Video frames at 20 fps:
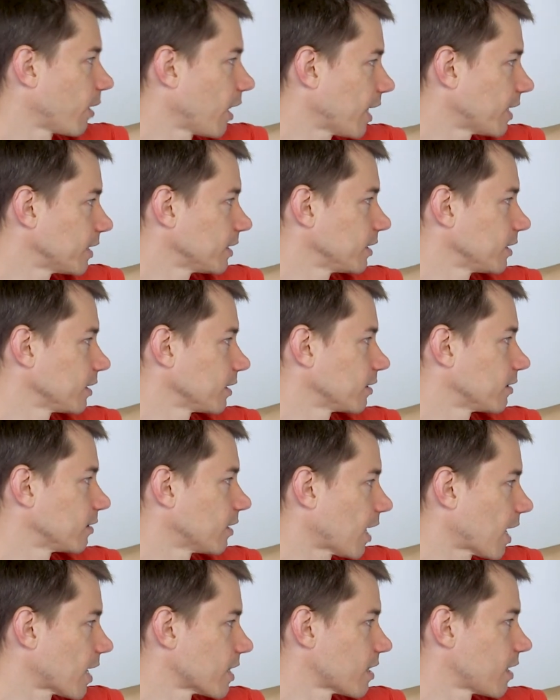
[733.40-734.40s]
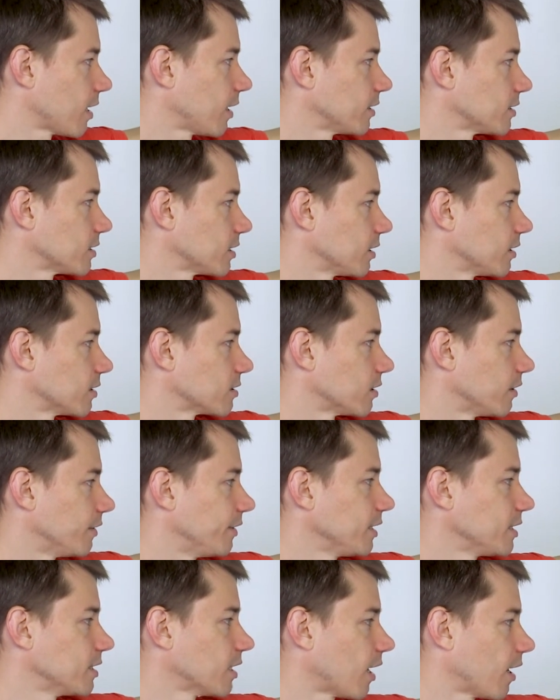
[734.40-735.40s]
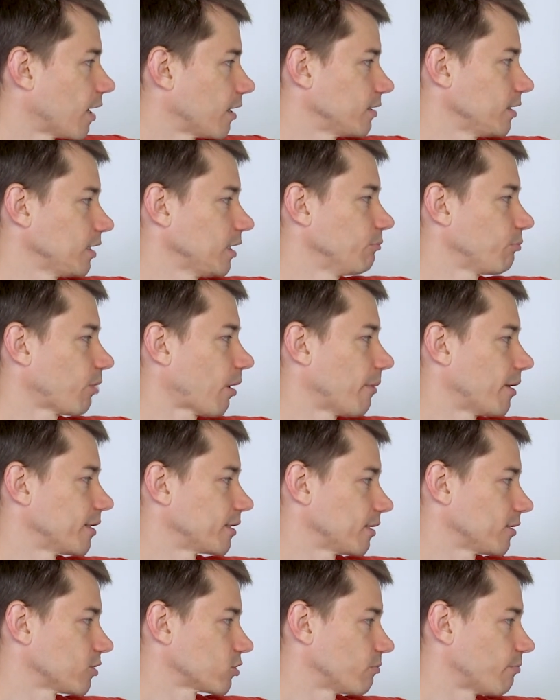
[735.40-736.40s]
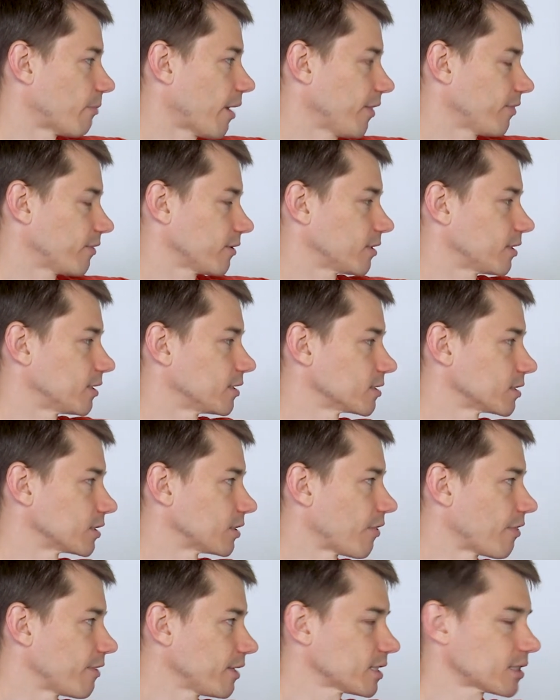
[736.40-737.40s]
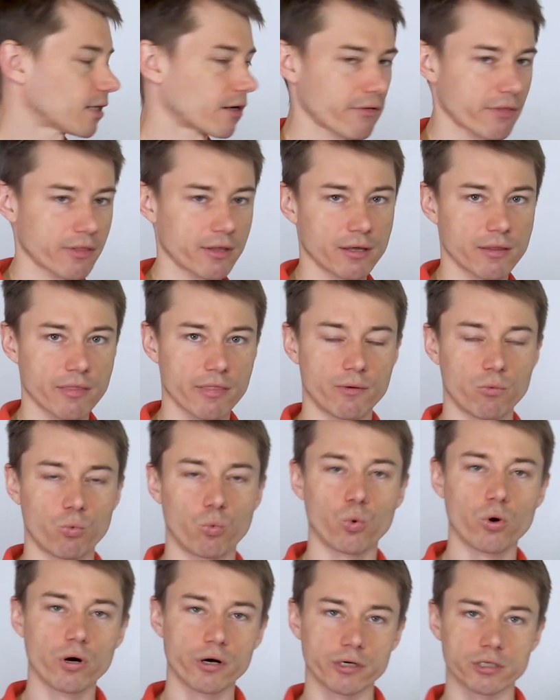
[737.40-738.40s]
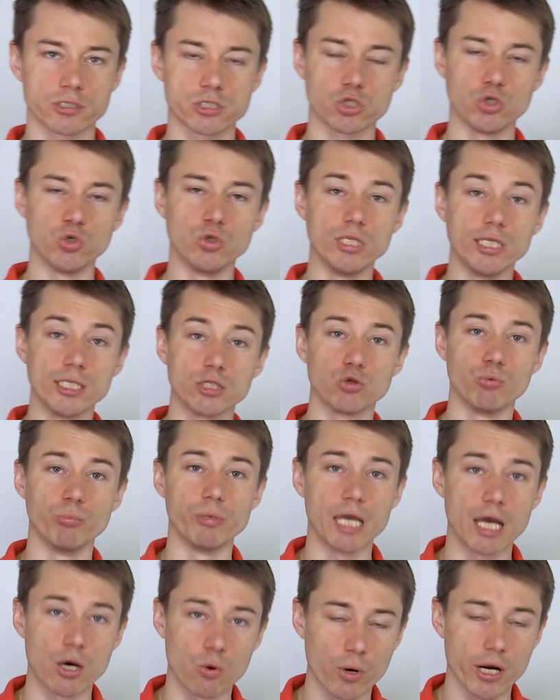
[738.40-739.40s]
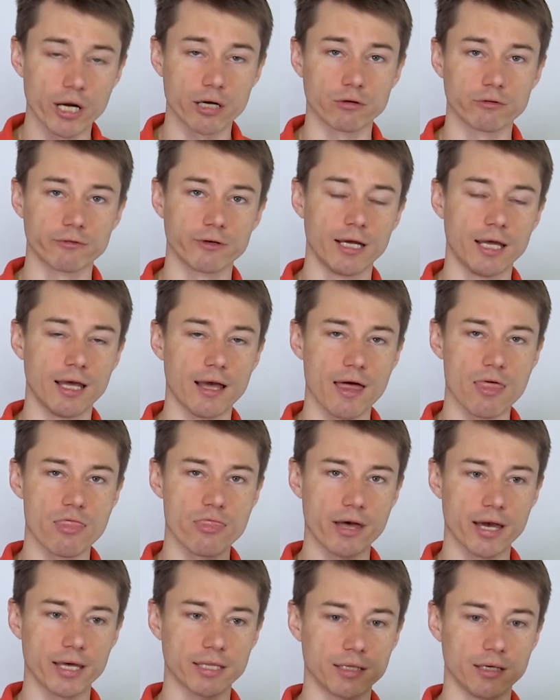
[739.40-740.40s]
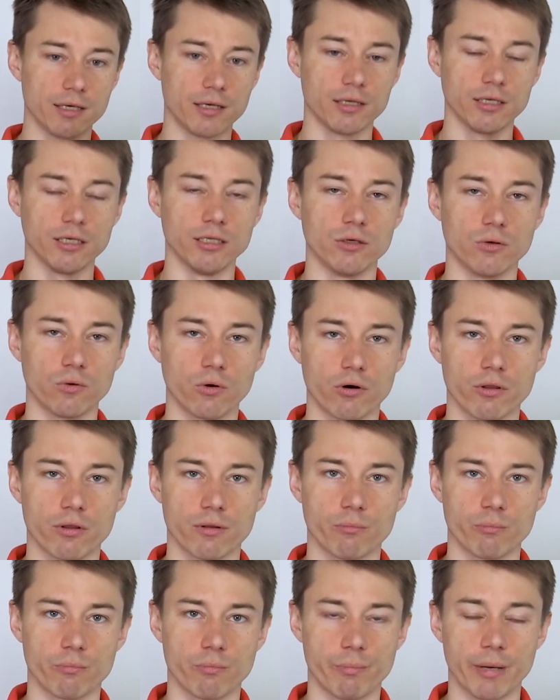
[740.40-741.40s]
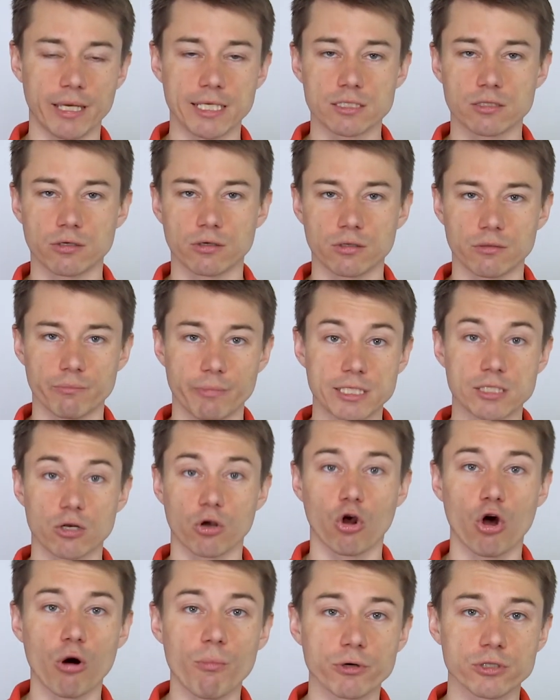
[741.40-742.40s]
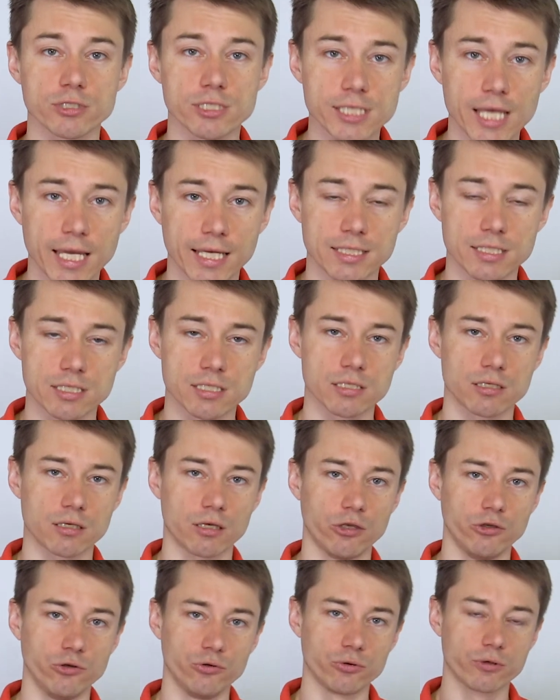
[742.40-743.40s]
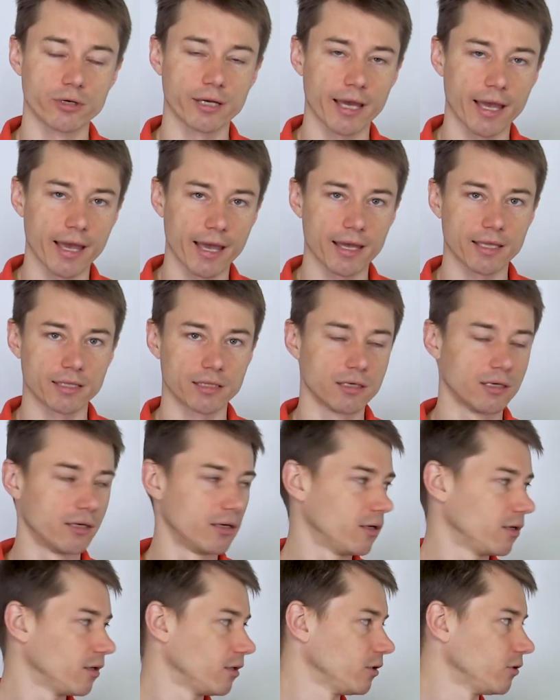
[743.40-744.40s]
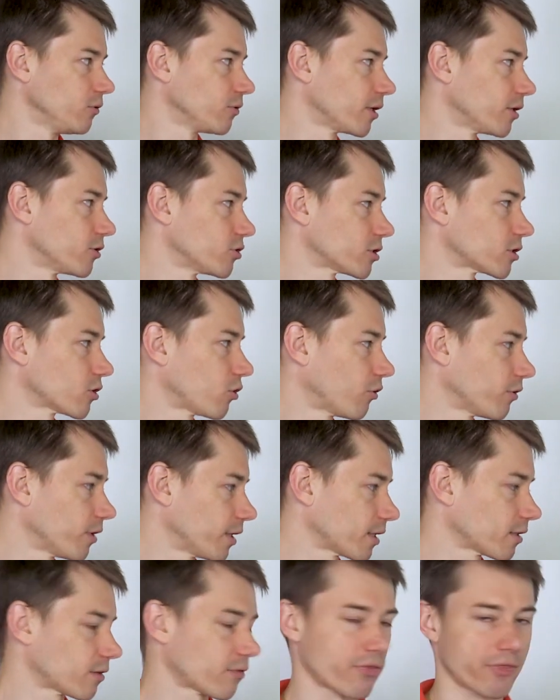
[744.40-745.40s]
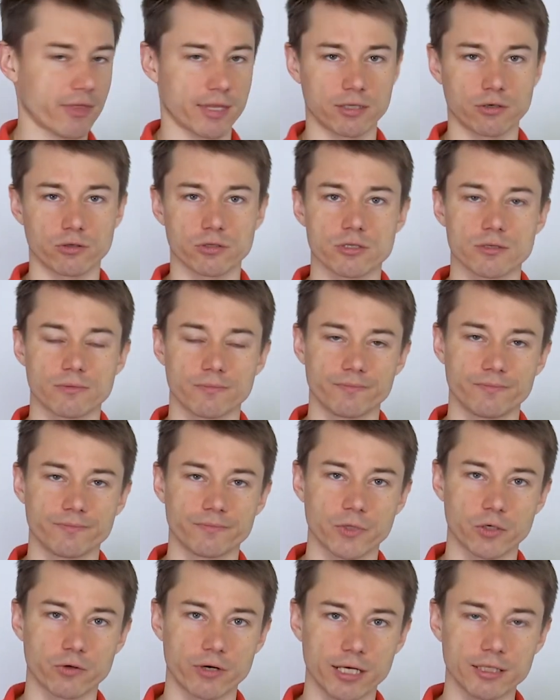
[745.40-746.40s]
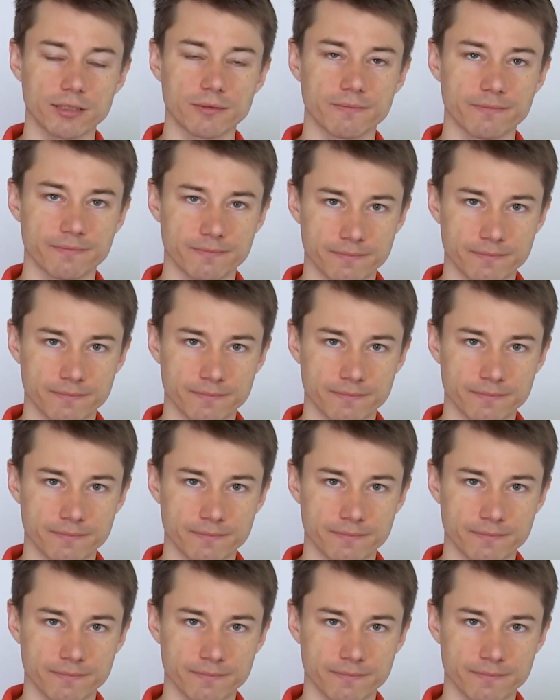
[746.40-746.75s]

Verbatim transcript: planning, analysis, design, implementation, maintenance. These are the, the words you need to be aware of. And then, you know, on, based on based on common sense, you can you can just connect the dots. All right.